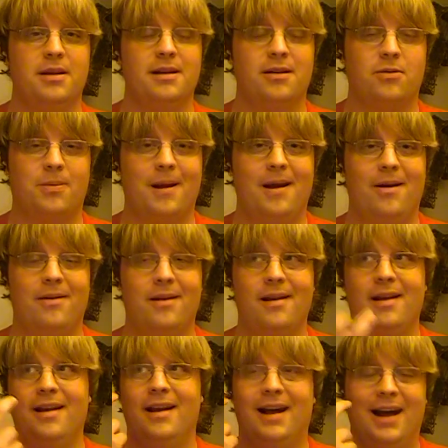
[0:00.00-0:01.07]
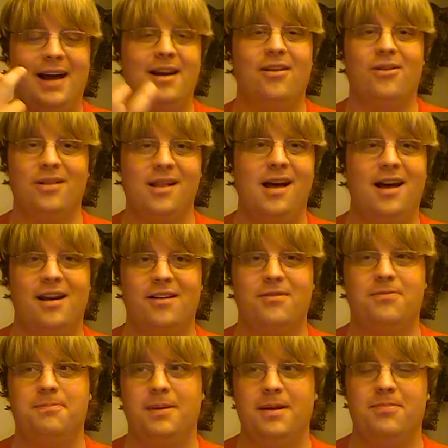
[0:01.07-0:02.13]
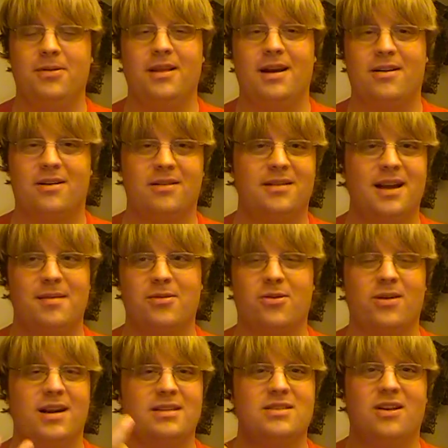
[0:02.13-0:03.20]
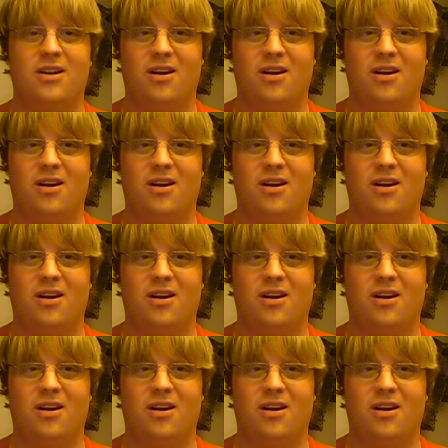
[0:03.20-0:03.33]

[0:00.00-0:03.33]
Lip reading: crowd. I know a lot of people that are Democrats